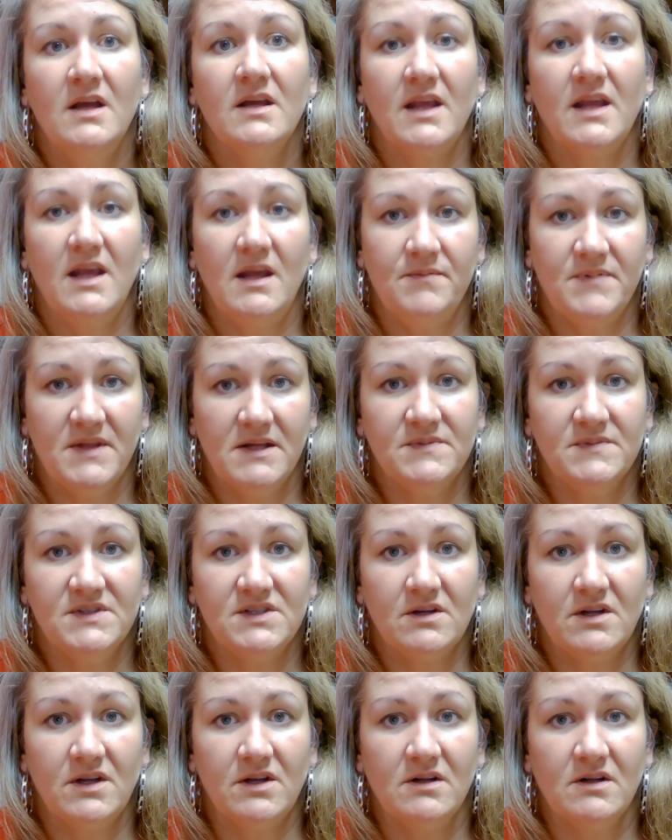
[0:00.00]
Keep them
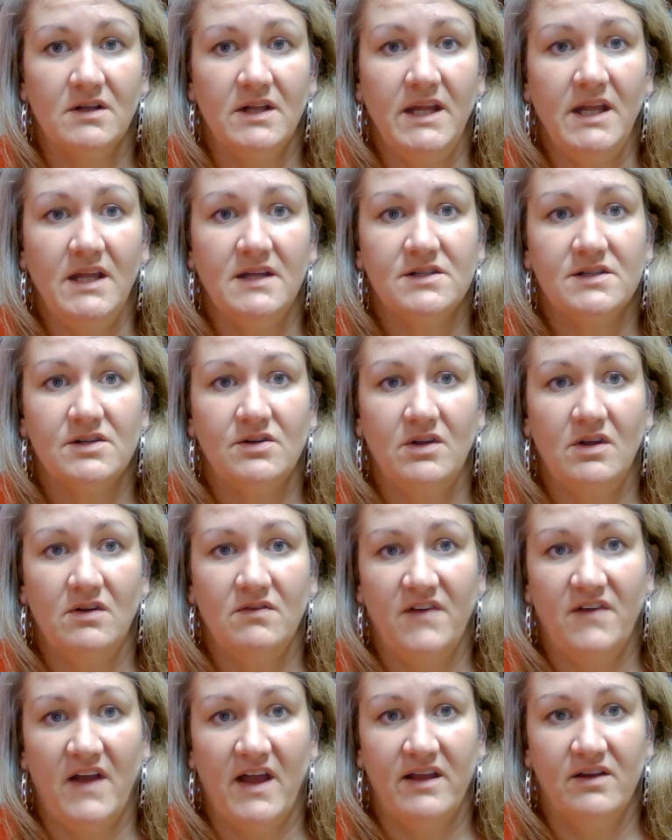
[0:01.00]
securely until you
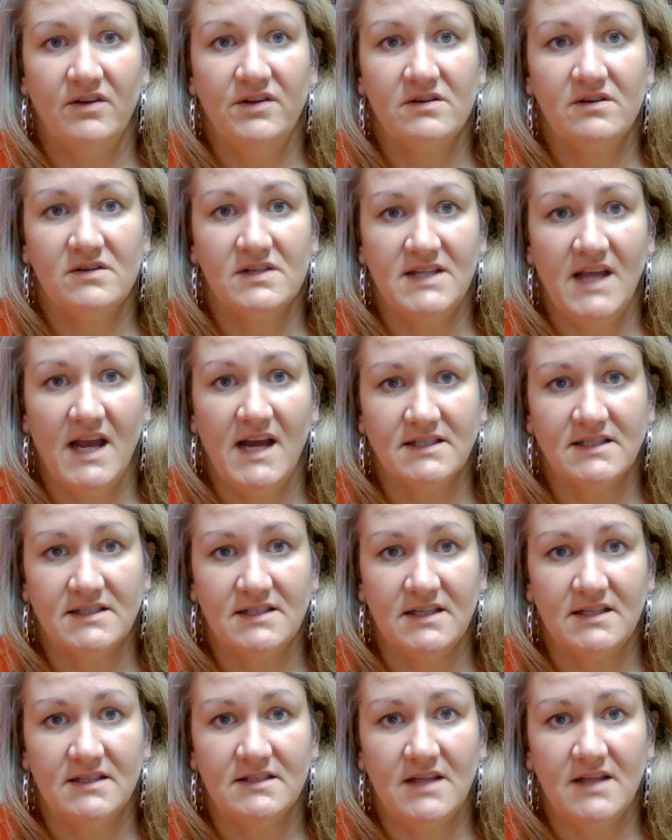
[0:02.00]
file your
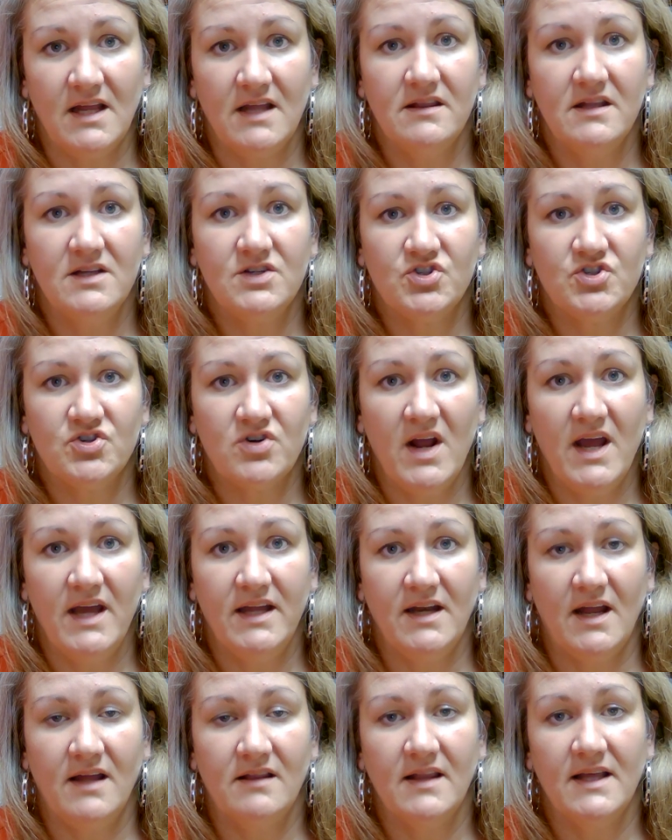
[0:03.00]
taxes and then shred
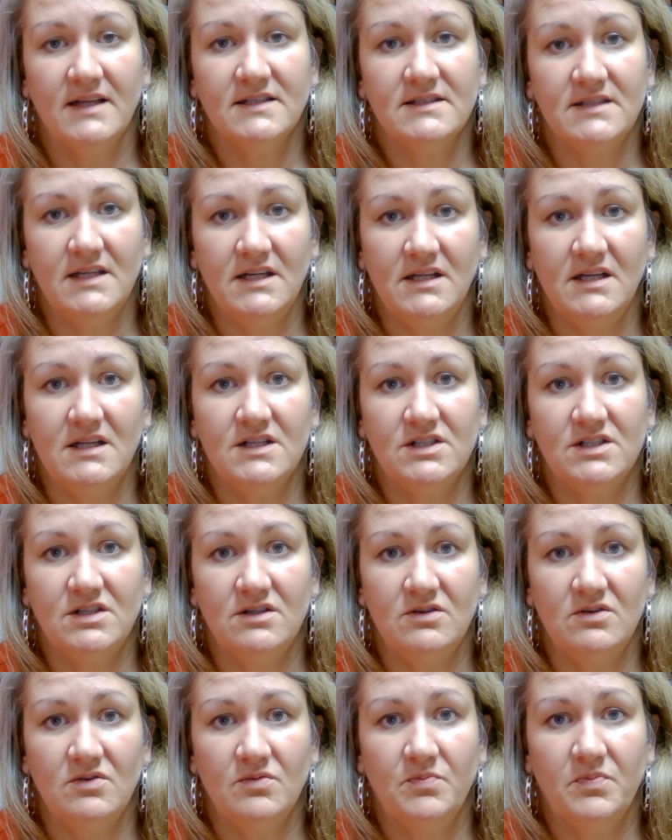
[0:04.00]
unless needed
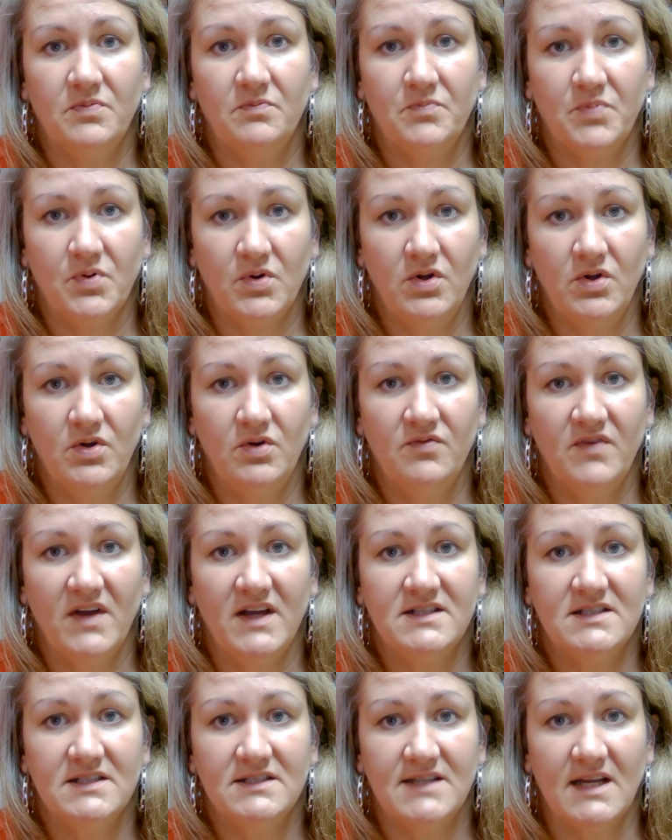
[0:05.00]
to prove a
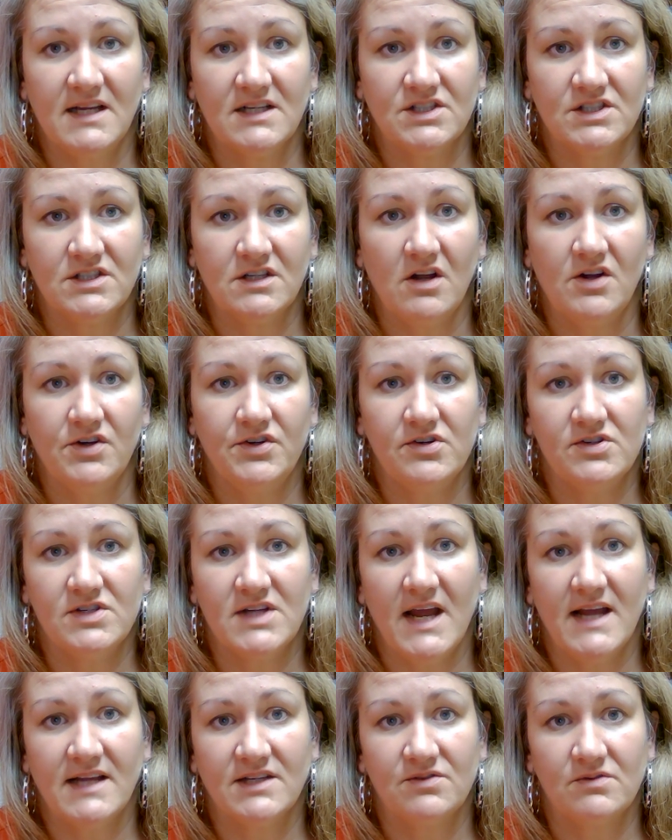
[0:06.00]
deduction on your
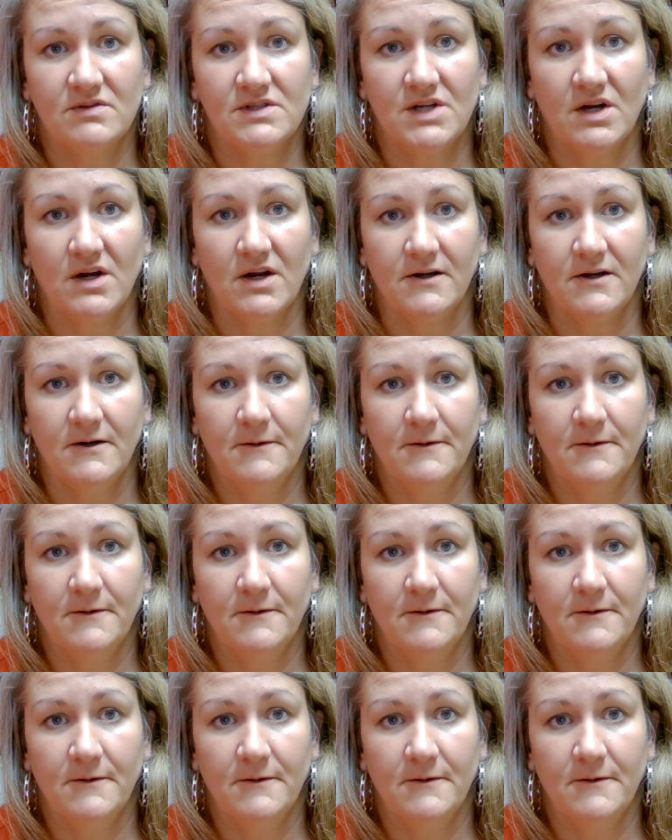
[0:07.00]
tax return.